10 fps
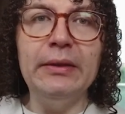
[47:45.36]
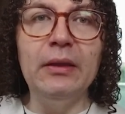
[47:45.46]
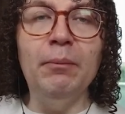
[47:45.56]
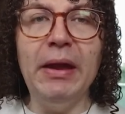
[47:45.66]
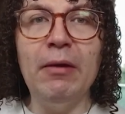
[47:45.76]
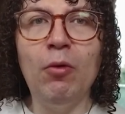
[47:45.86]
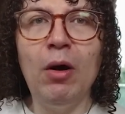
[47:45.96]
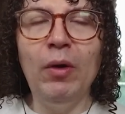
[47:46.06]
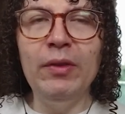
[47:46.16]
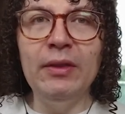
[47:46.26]
everyone
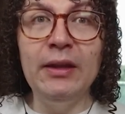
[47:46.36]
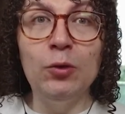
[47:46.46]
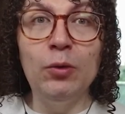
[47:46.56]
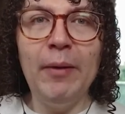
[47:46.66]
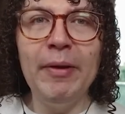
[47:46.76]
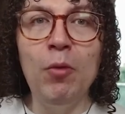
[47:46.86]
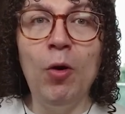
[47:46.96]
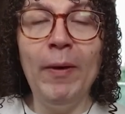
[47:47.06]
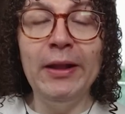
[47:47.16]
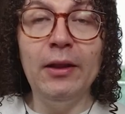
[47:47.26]
needed to have a mobile
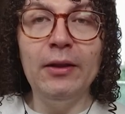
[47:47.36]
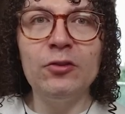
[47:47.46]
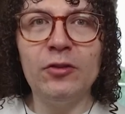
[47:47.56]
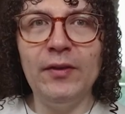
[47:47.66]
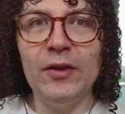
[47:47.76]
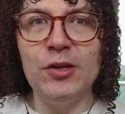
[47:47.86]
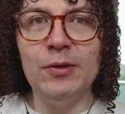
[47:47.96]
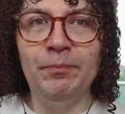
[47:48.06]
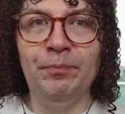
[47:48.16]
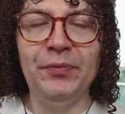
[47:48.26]
strategy.
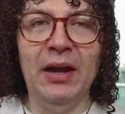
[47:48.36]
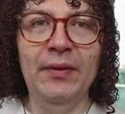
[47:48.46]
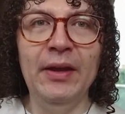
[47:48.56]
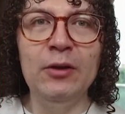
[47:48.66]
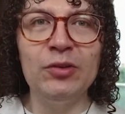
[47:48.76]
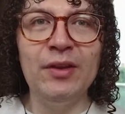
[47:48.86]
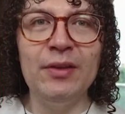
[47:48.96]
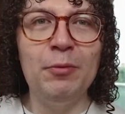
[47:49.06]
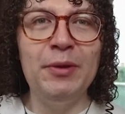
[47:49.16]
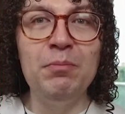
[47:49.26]
And then it was the idea of being
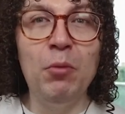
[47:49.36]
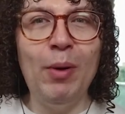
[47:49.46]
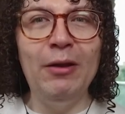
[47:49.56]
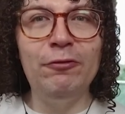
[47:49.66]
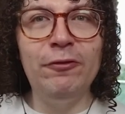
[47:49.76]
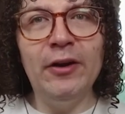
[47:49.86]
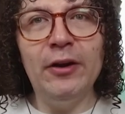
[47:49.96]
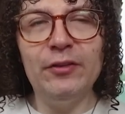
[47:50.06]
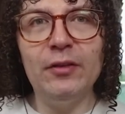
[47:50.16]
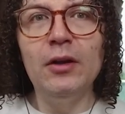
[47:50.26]
mobile first.
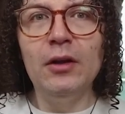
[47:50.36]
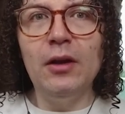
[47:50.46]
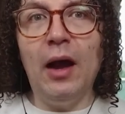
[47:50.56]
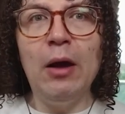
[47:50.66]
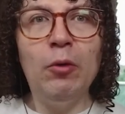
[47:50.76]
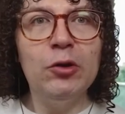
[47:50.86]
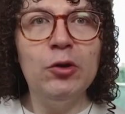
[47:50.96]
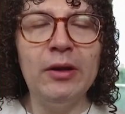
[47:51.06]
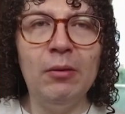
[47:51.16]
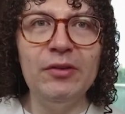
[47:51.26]
And now we're talking about
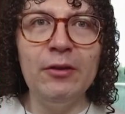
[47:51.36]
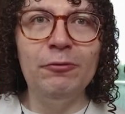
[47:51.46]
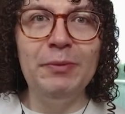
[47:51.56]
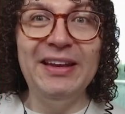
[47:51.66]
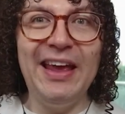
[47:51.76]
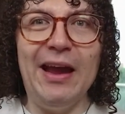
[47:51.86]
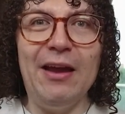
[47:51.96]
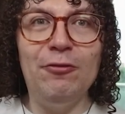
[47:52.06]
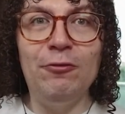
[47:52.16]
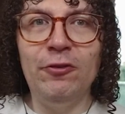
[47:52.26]
this idea of being AI
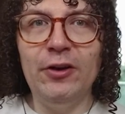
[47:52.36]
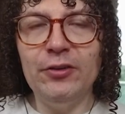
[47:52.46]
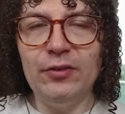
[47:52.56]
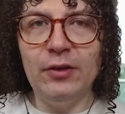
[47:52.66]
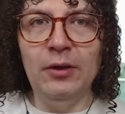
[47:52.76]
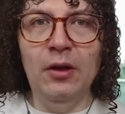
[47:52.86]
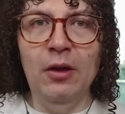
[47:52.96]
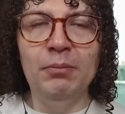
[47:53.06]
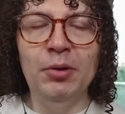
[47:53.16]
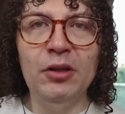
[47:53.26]
first. But
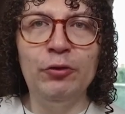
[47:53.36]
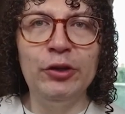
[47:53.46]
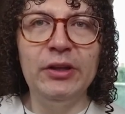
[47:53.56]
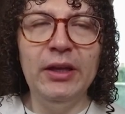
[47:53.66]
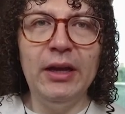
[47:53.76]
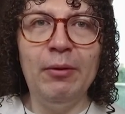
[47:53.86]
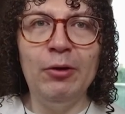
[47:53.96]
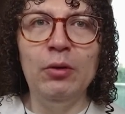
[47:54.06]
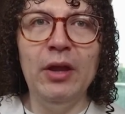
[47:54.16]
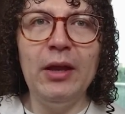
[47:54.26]
if we think about
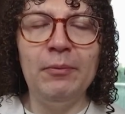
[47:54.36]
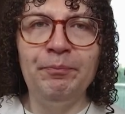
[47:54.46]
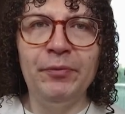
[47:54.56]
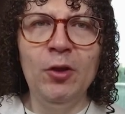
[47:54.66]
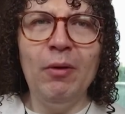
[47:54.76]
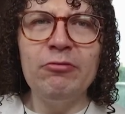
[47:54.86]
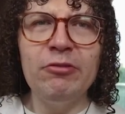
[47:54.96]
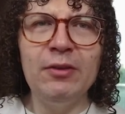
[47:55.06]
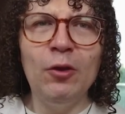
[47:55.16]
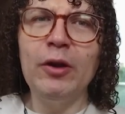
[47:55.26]
today, nobody's really
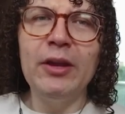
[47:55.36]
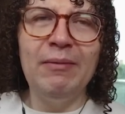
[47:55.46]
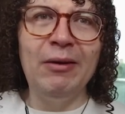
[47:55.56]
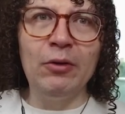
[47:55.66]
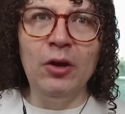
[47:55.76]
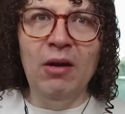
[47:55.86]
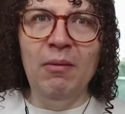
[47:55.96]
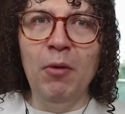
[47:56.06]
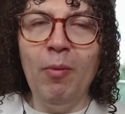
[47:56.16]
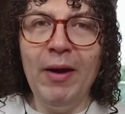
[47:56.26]
talking about
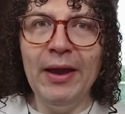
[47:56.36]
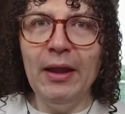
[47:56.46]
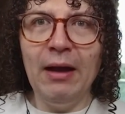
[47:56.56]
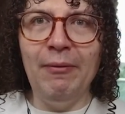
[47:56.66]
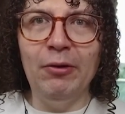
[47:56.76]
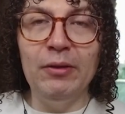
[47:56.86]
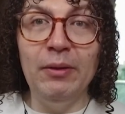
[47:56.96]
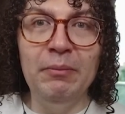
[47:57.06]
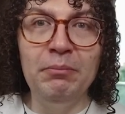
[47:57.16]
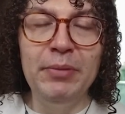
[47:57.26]
mobile, about
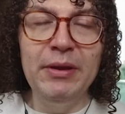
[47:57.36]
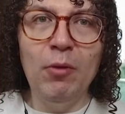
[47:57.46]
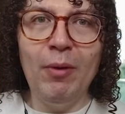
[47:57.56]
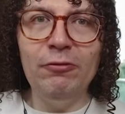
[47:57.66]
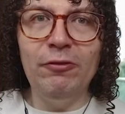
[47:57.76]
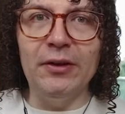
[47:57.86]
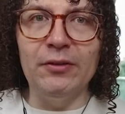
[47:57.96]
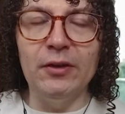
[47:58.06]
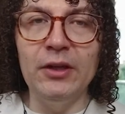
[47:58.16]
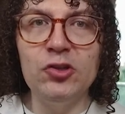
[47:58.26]
being mobile first.
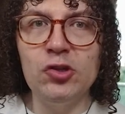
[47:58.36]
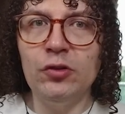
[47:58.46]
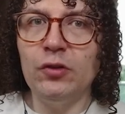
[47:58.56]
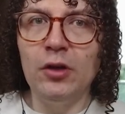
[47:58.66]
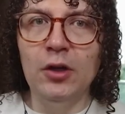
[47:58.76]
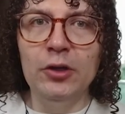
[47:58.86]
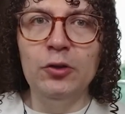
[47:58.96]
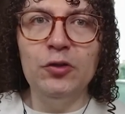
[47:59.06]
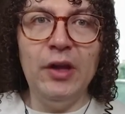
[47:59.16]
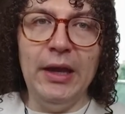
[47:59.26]
It's just you say,
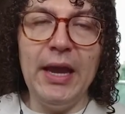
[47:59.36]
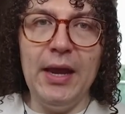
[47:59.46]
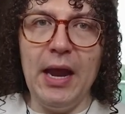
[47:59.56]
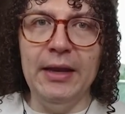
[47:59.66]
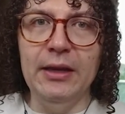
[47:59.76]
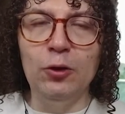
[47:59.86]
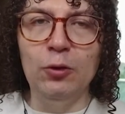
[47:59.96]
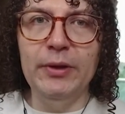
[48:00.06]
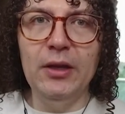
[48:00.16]
hey, I need to be